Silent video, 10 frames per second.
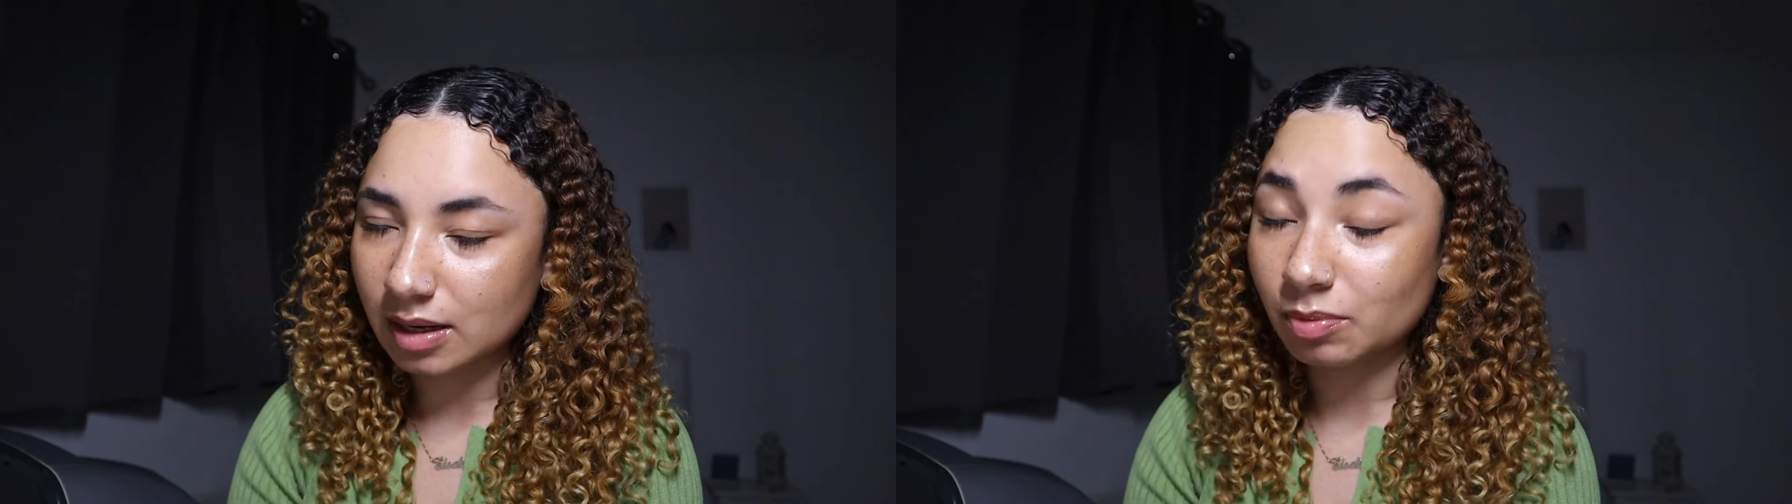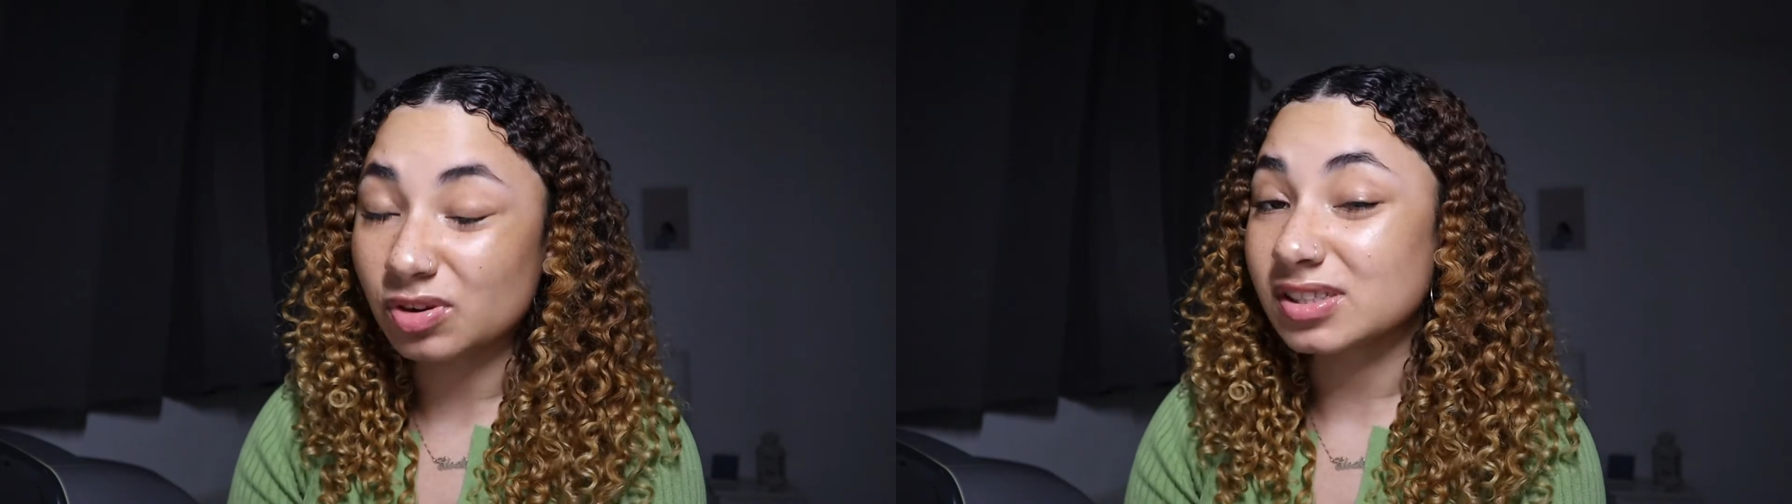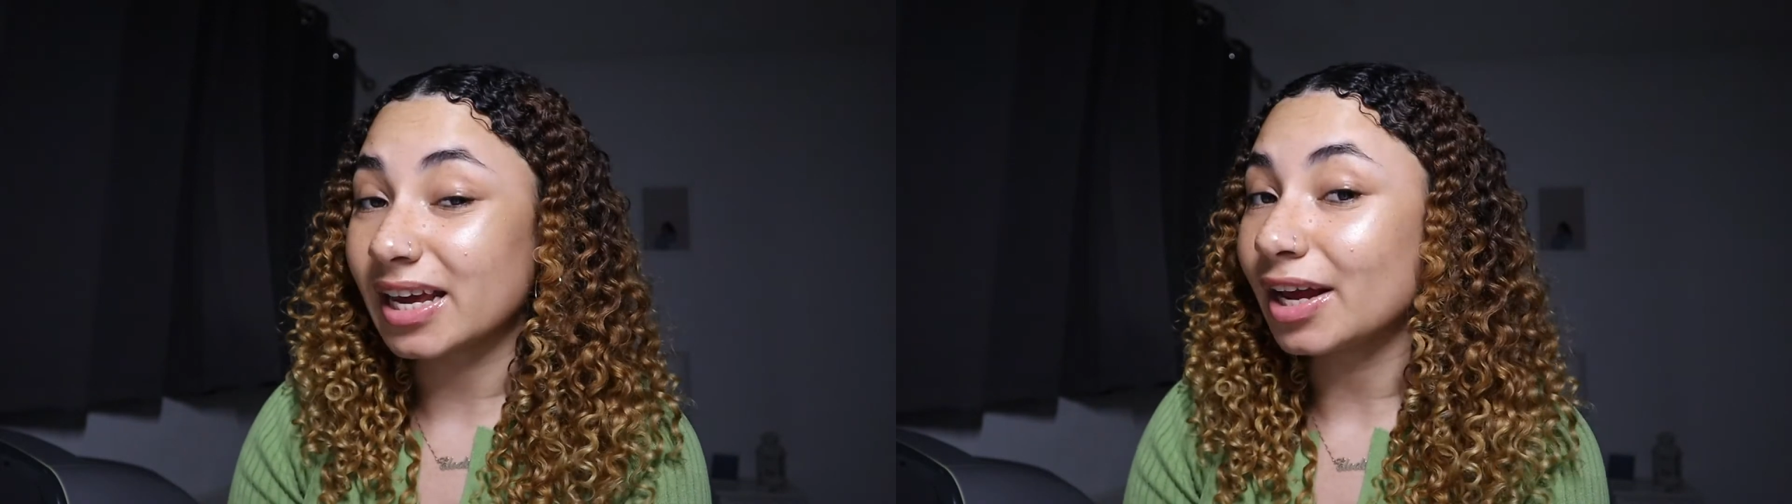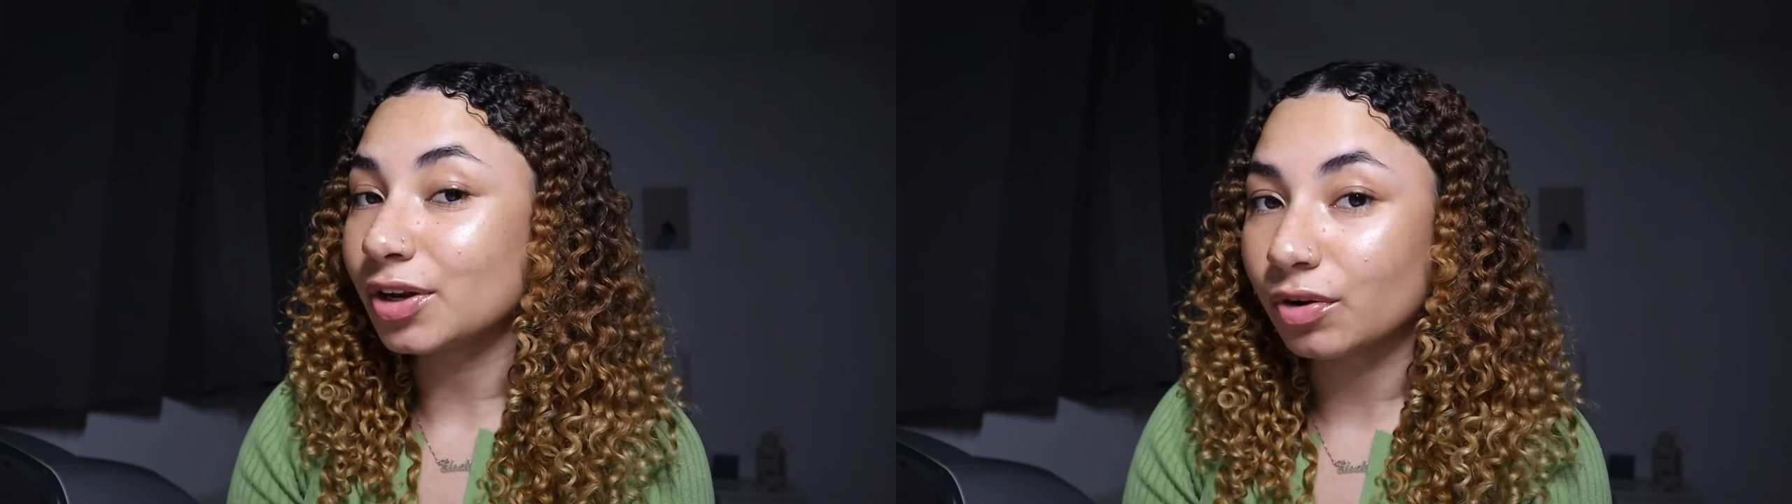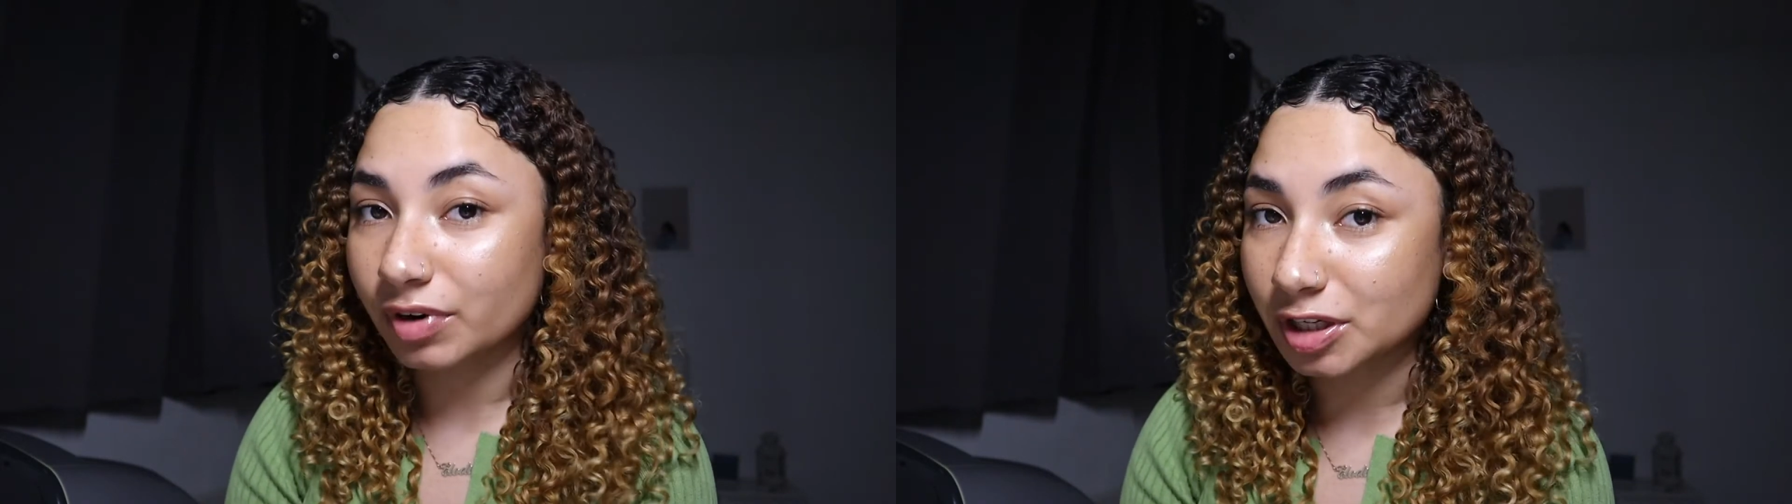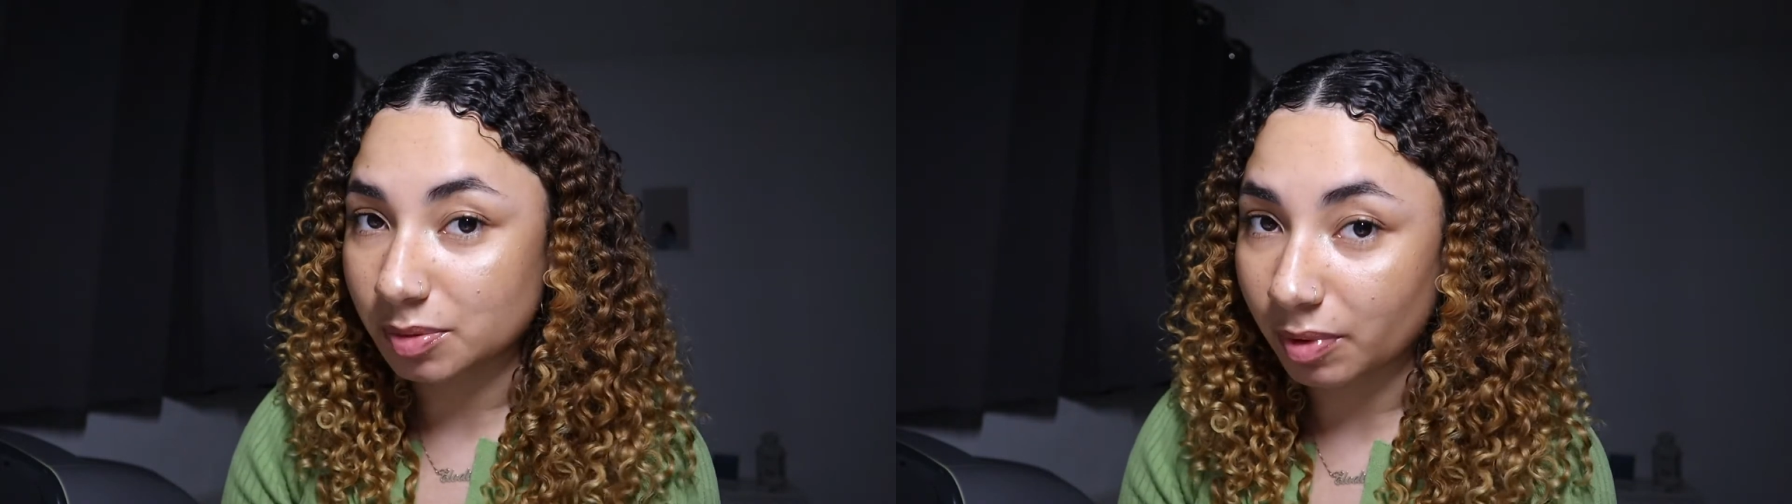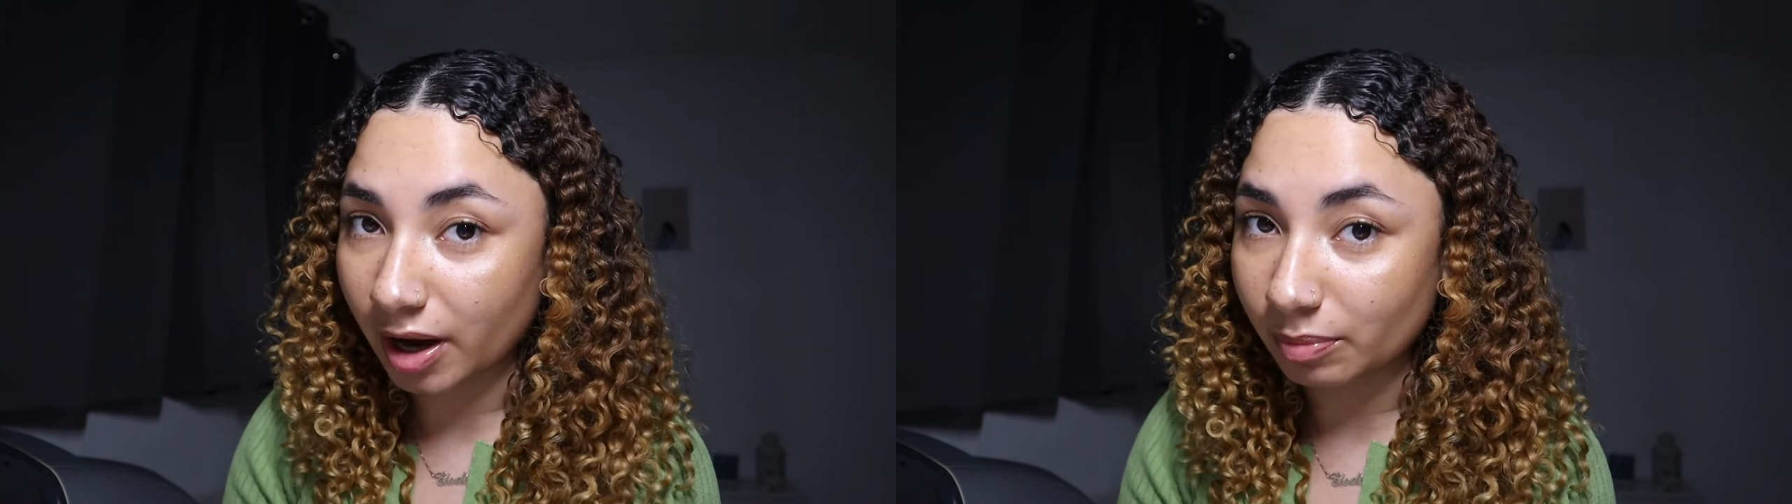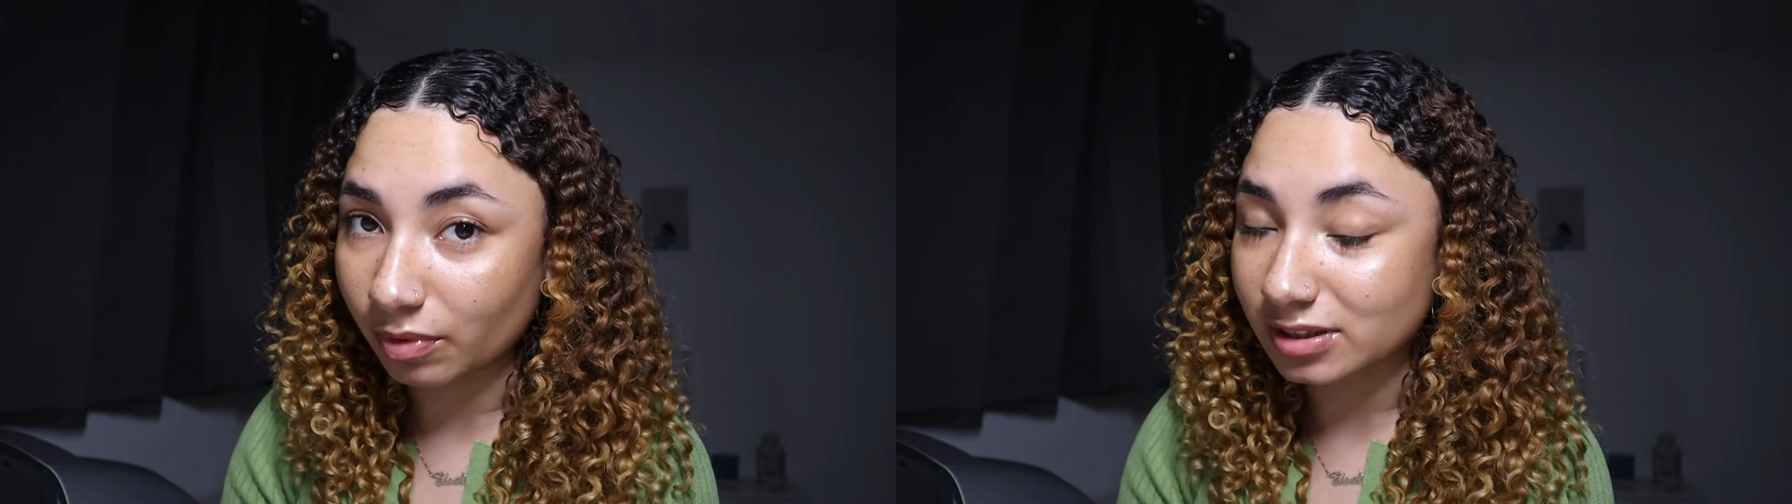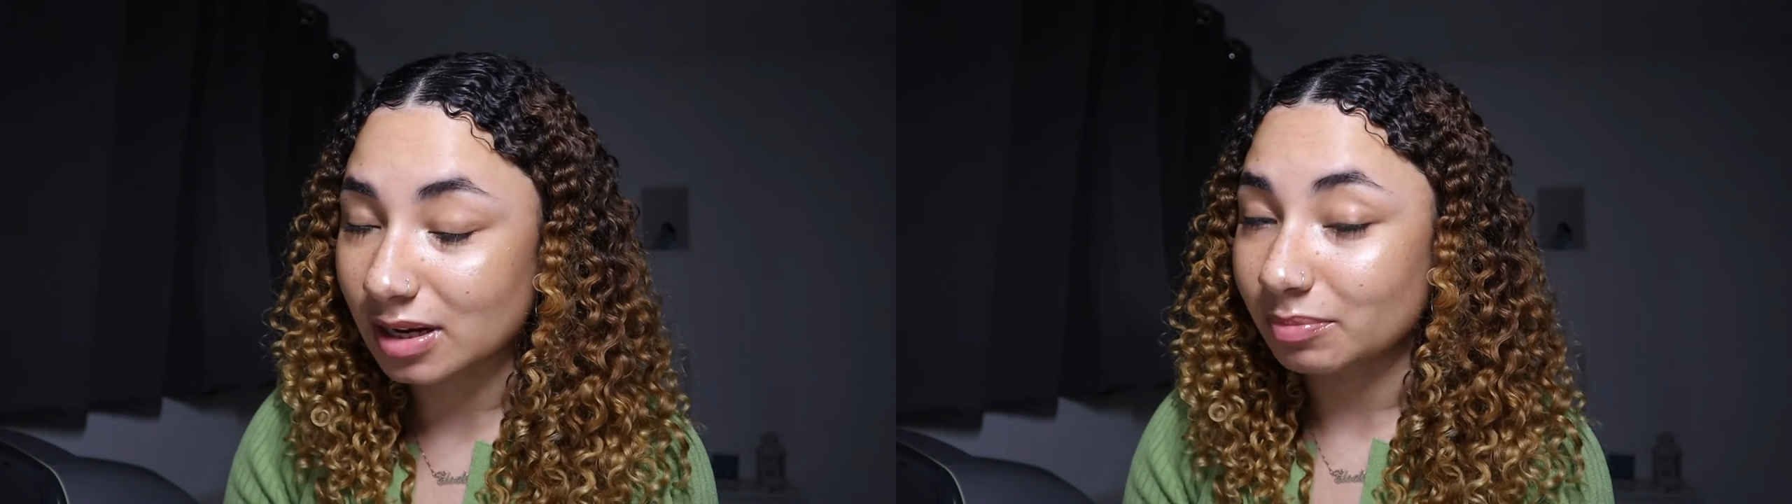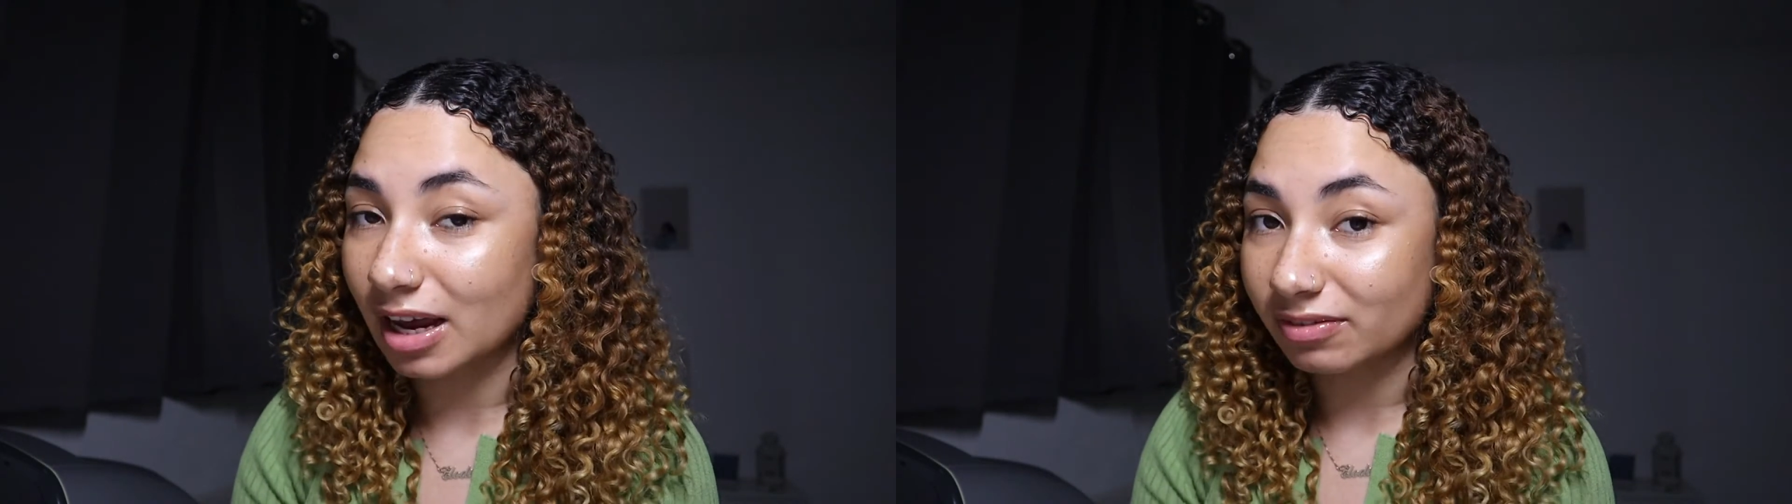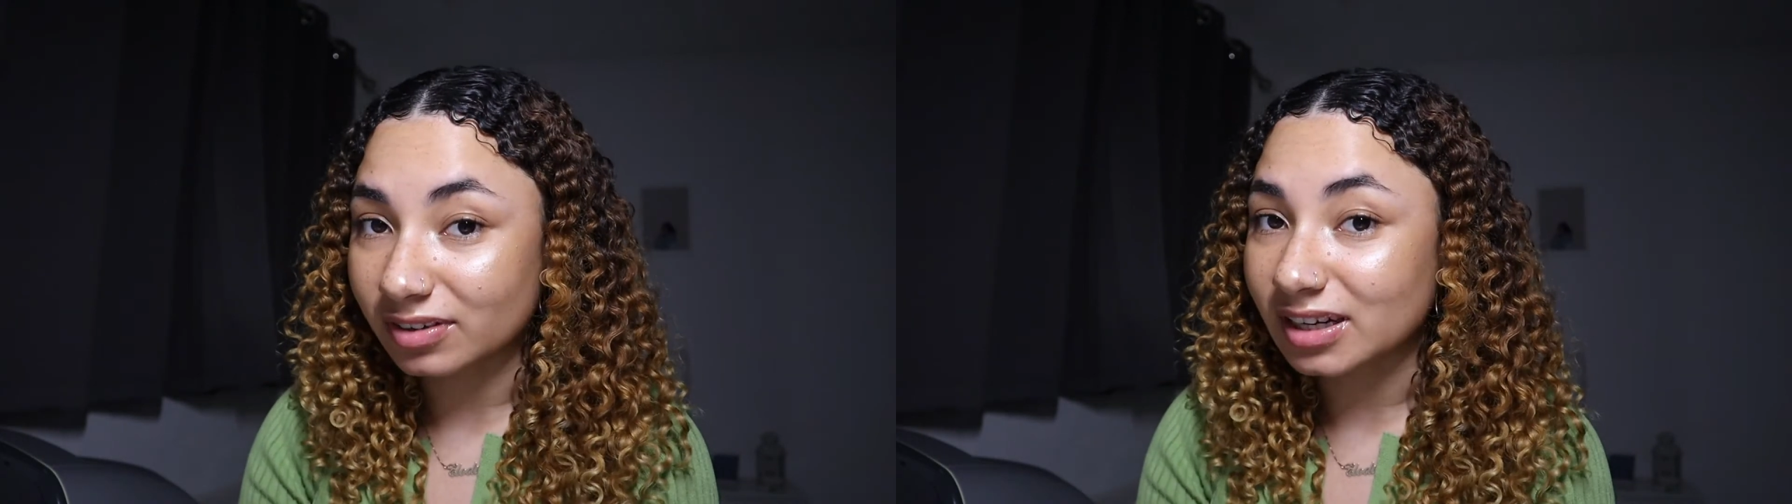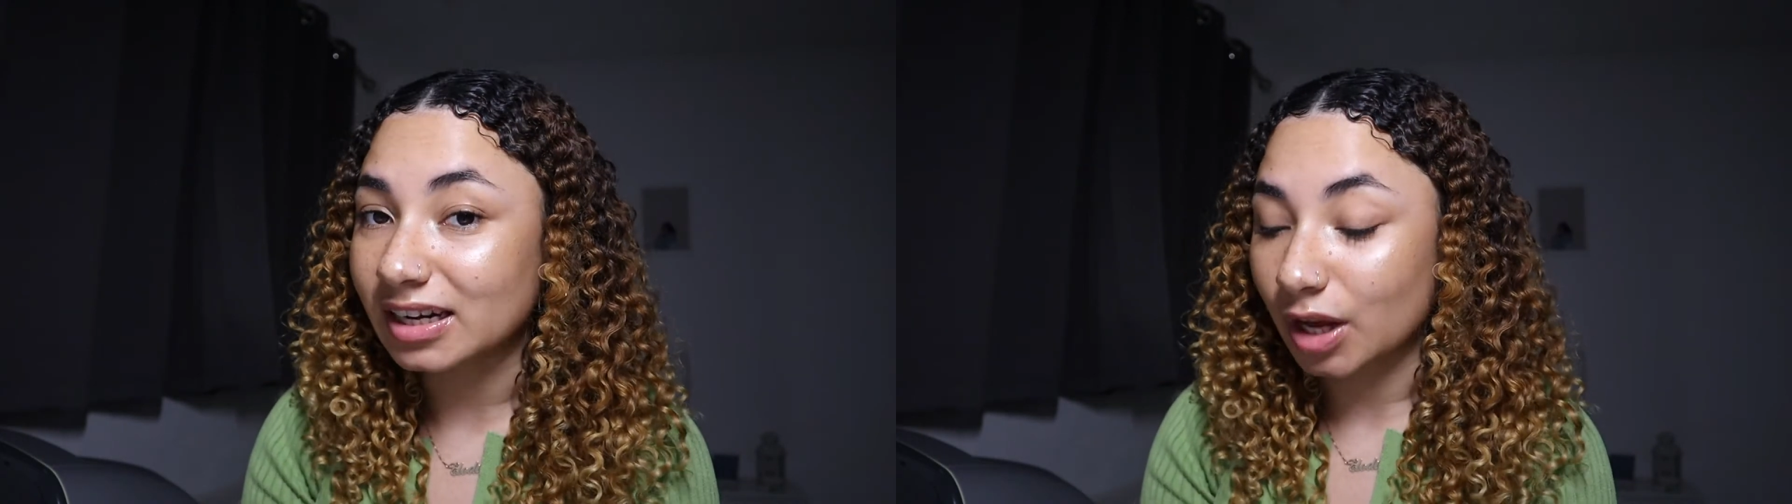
I'm not saying don't read your Bible because I'm definitely